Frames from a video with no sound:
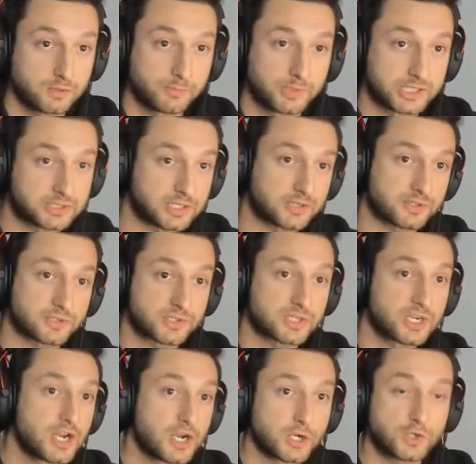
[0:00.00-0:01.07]
but there's
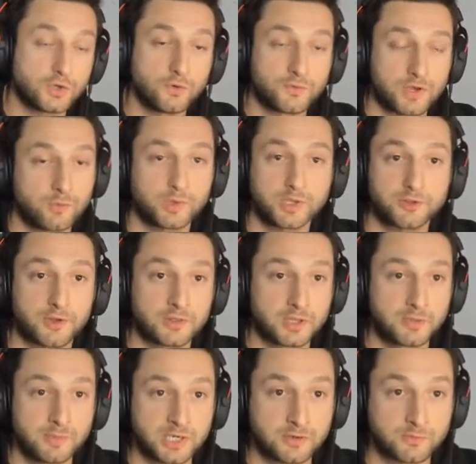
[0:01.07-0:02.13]
Juve with
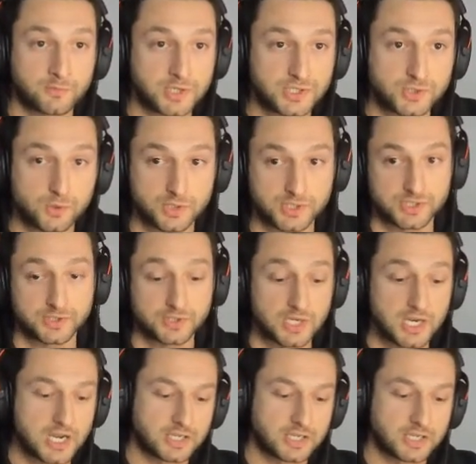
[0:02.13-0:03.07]
unlimited resources.